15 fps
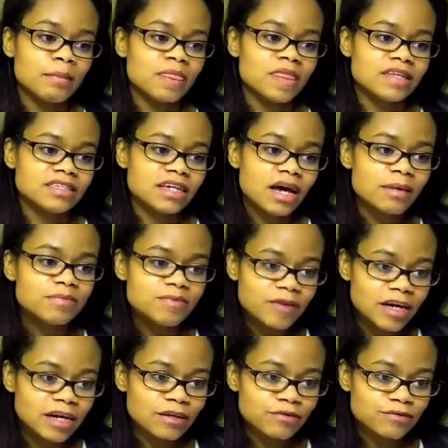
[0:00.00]
The top
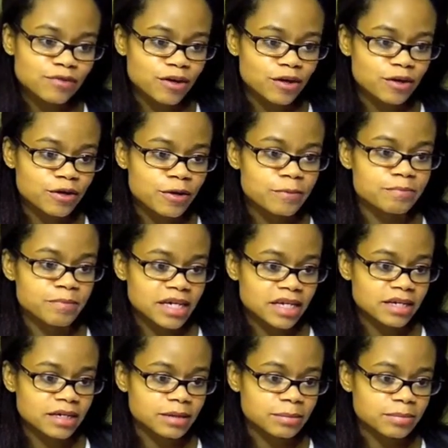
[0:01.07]
5 fall
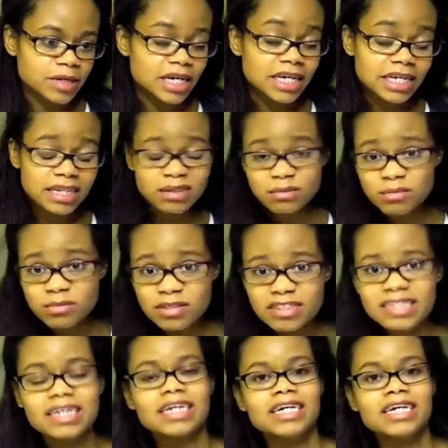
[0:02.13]
makeup items.